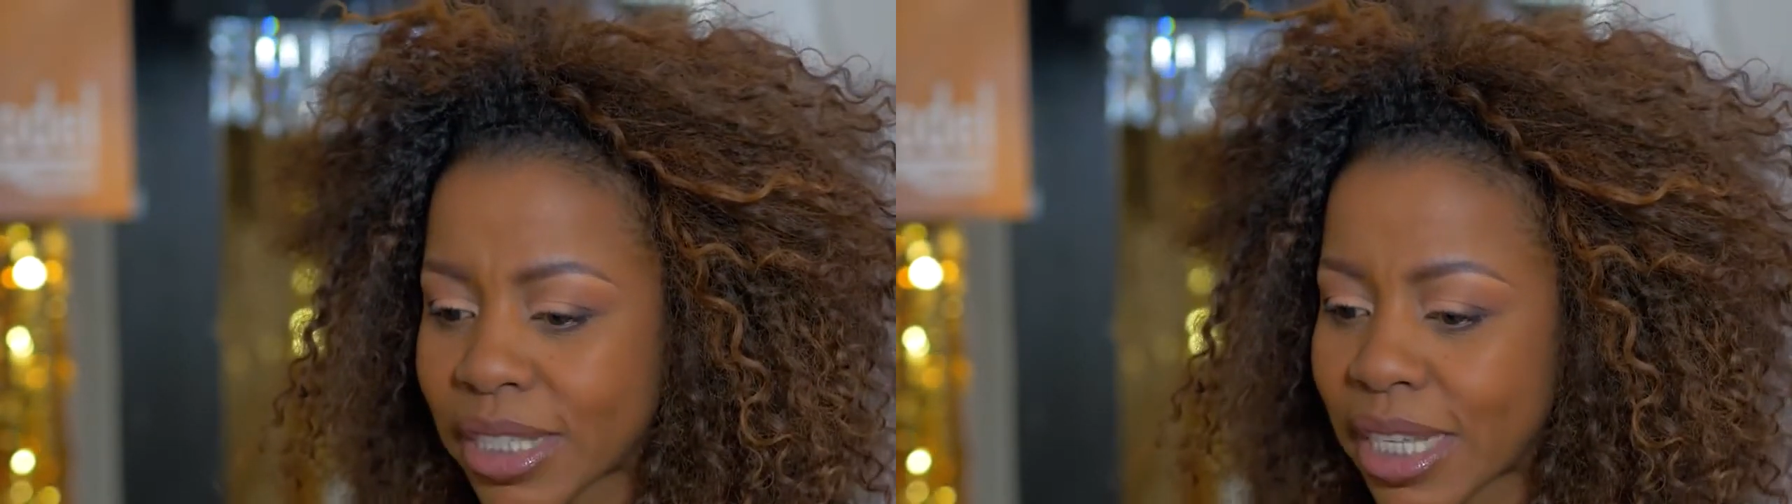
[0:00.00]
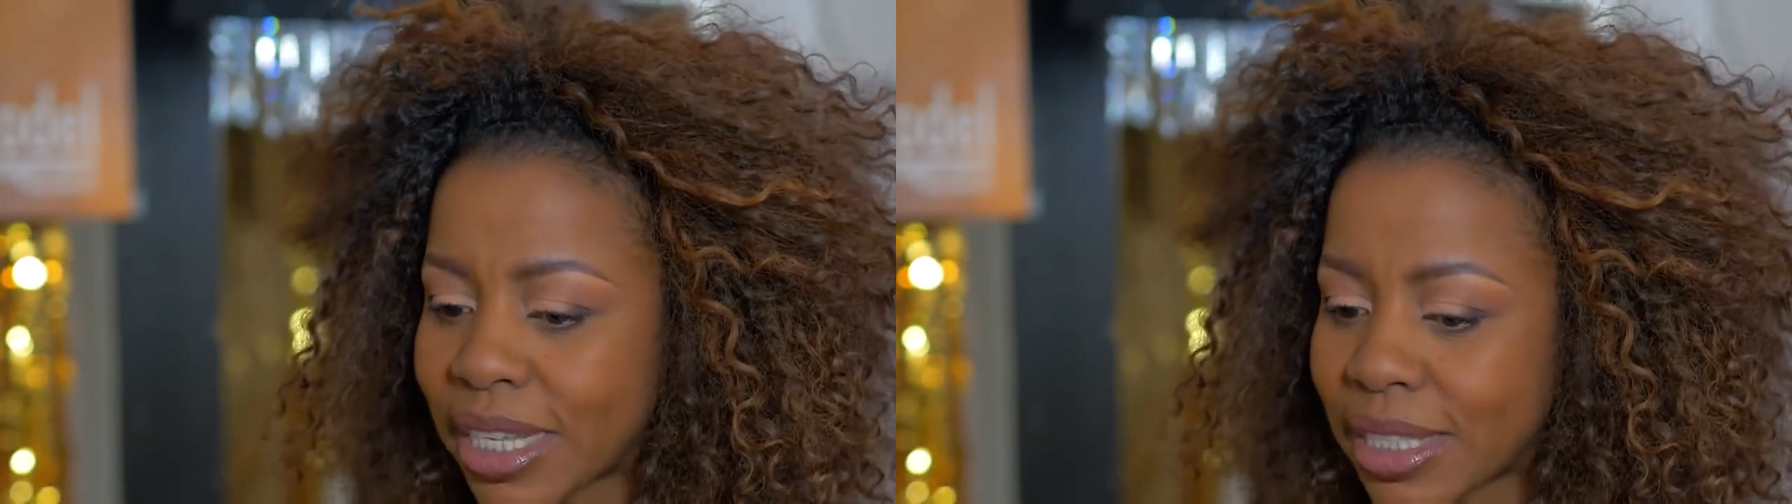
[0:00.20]
I
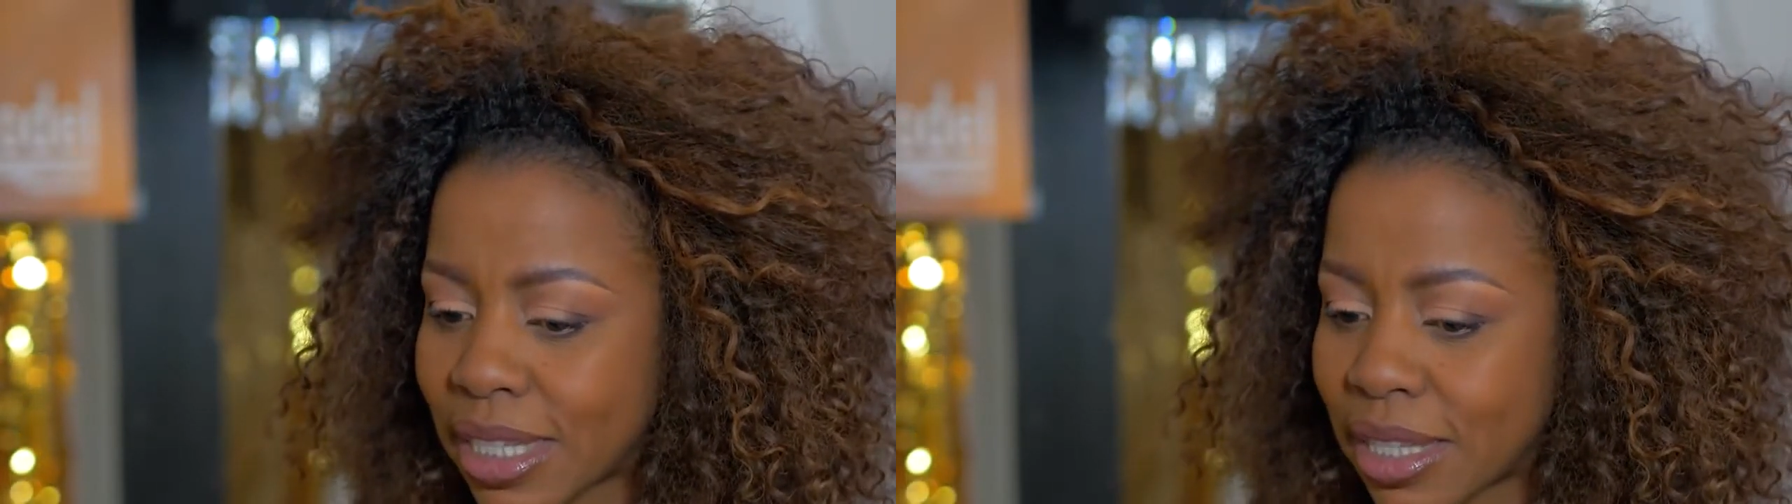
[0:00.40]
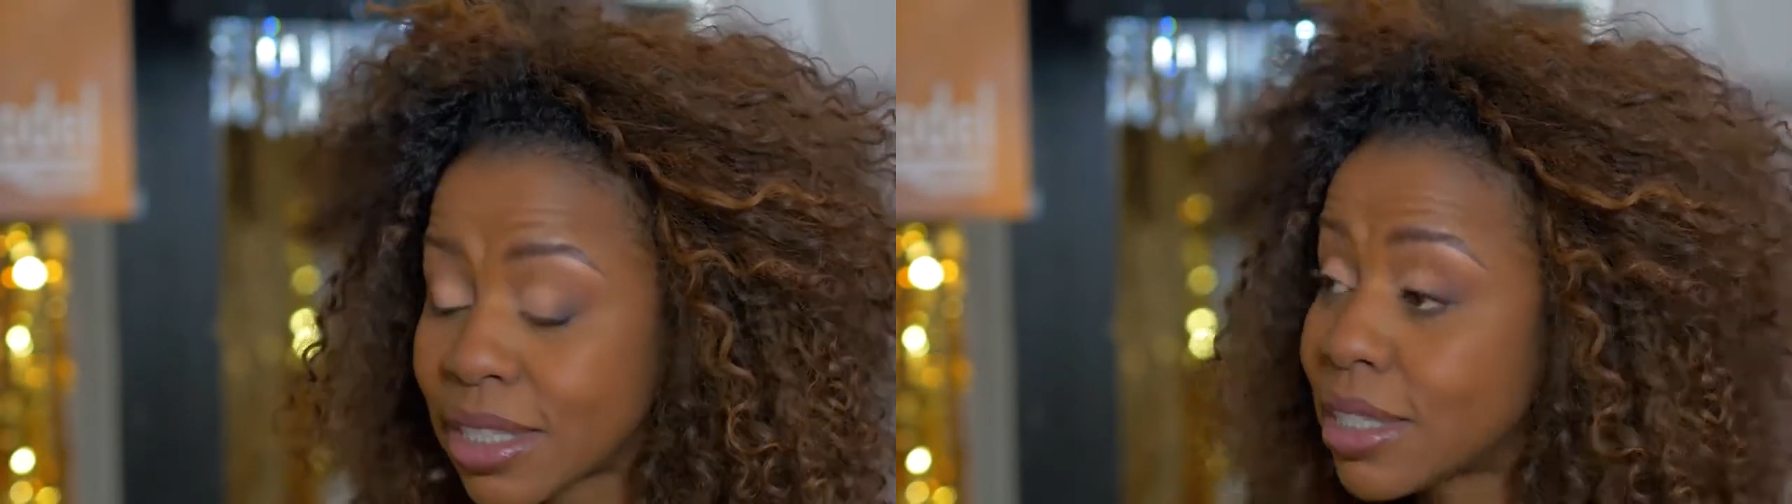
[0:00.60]
said,
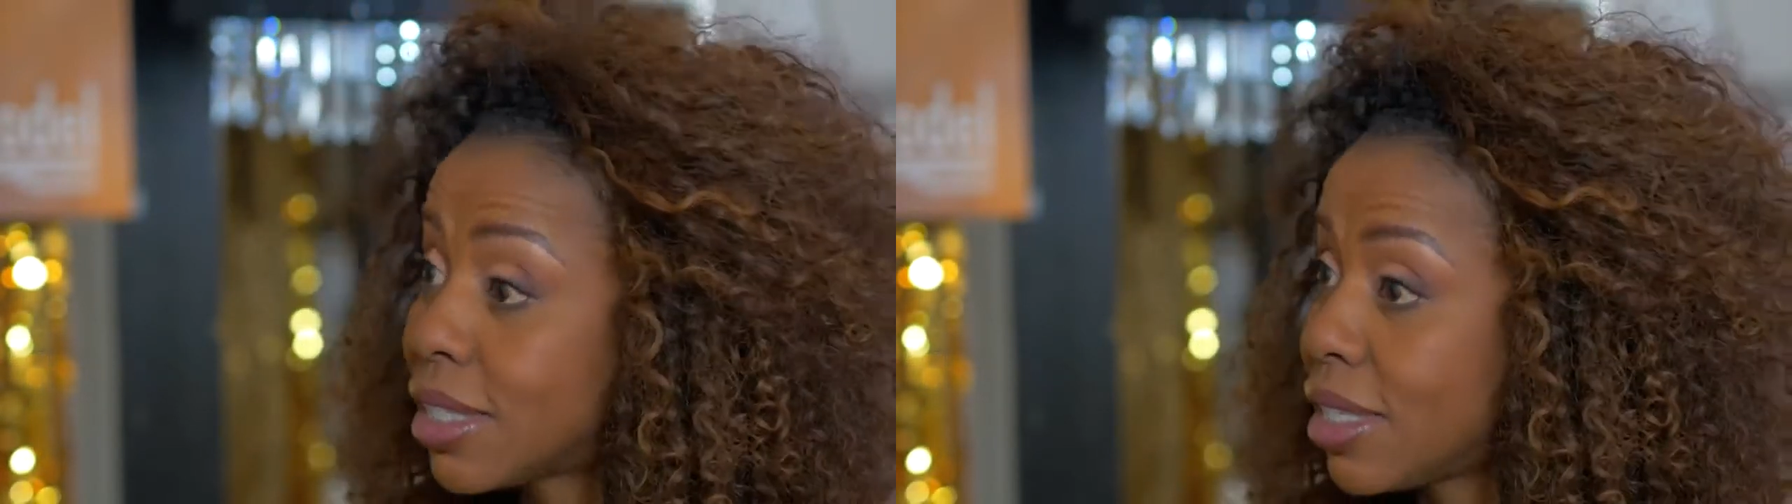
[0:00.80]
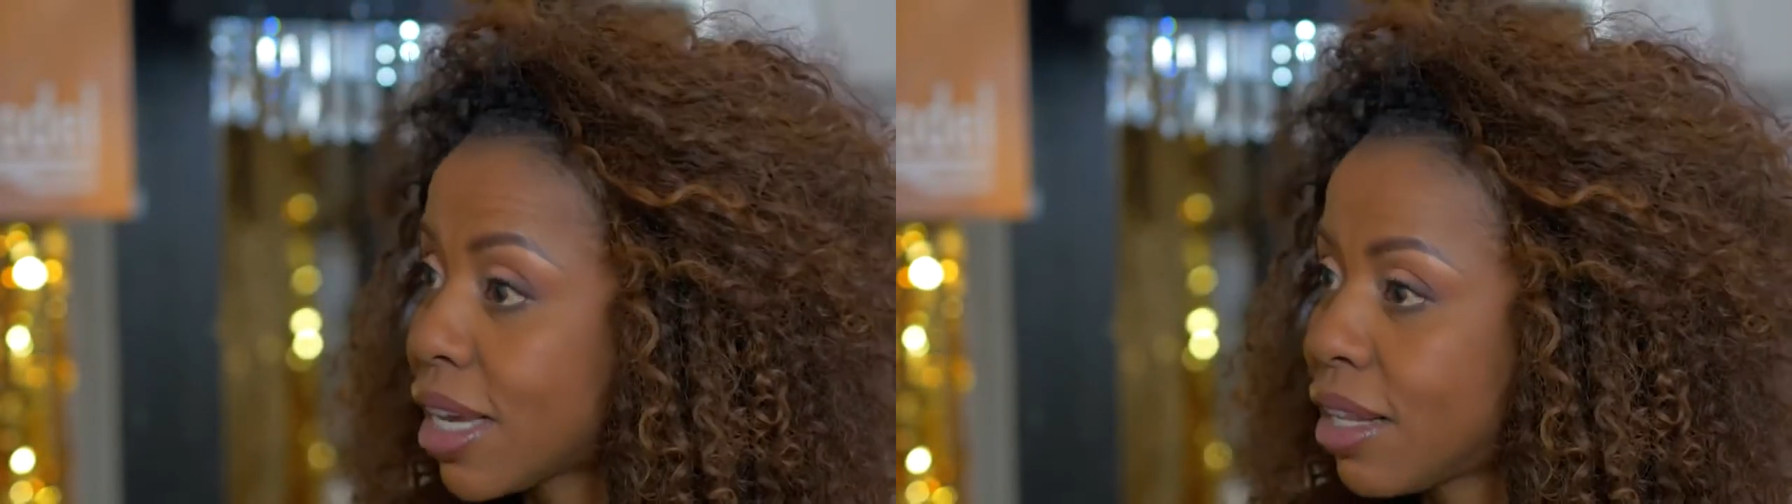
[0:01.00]
listen, this
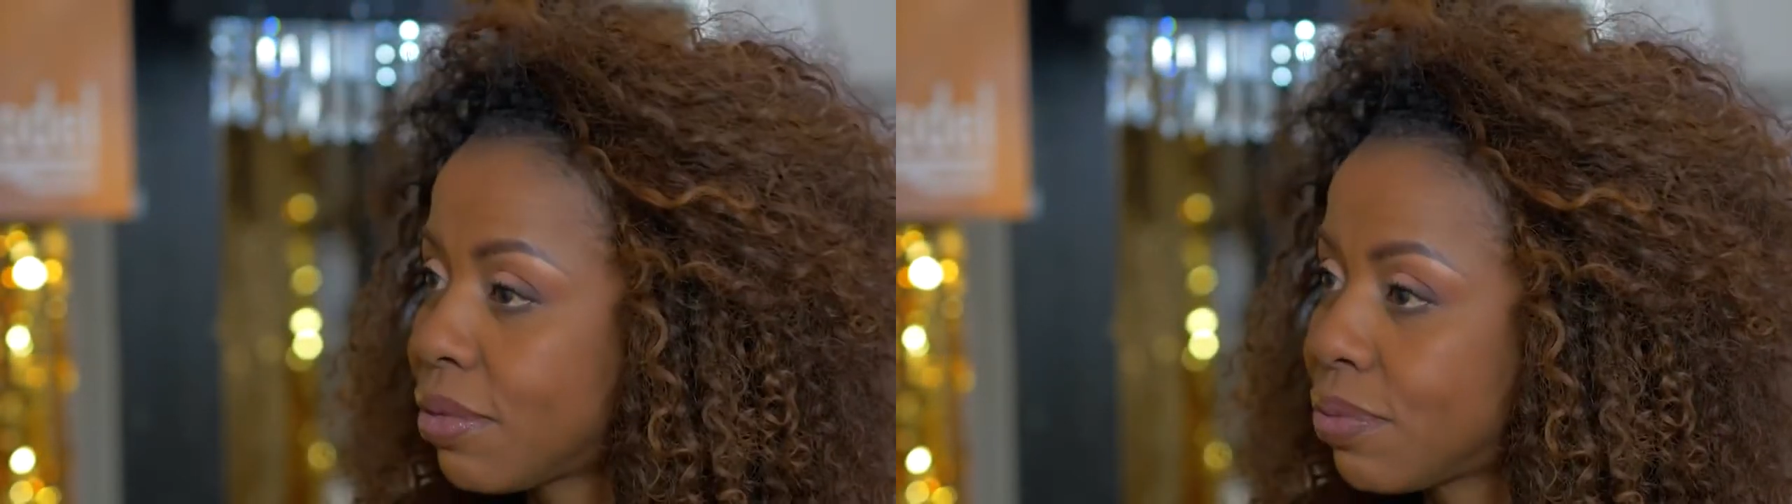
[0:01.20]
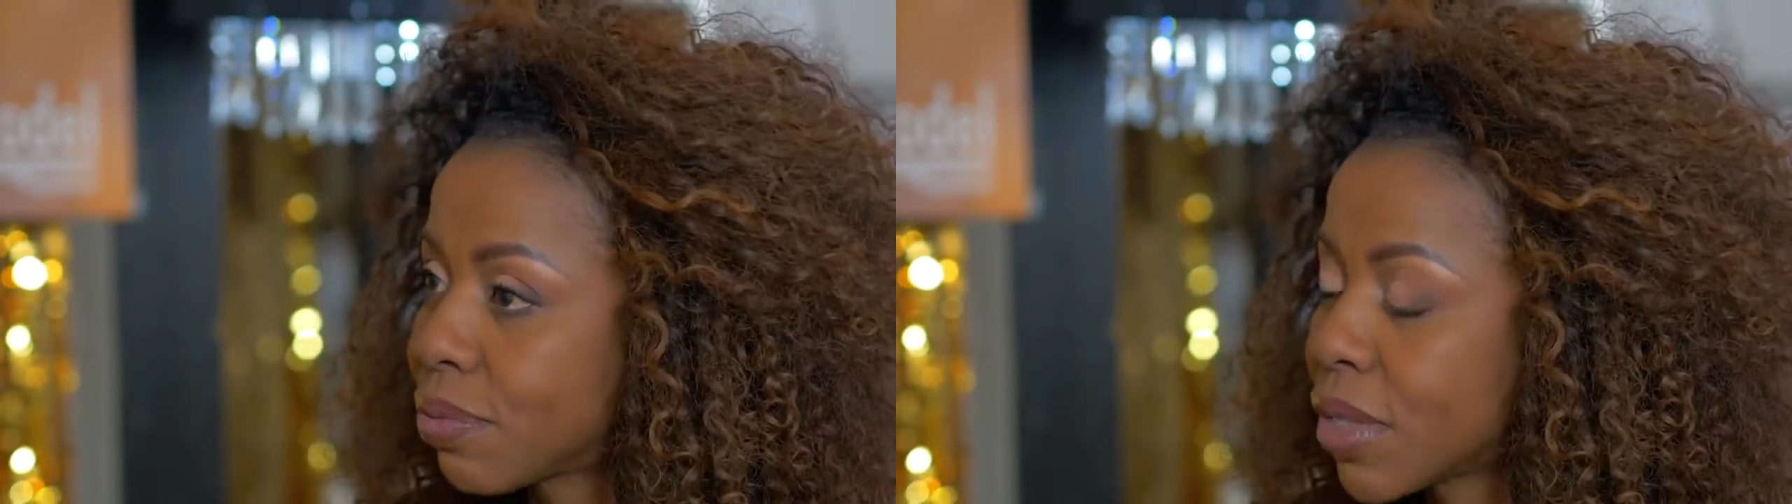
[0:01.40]
is the deal.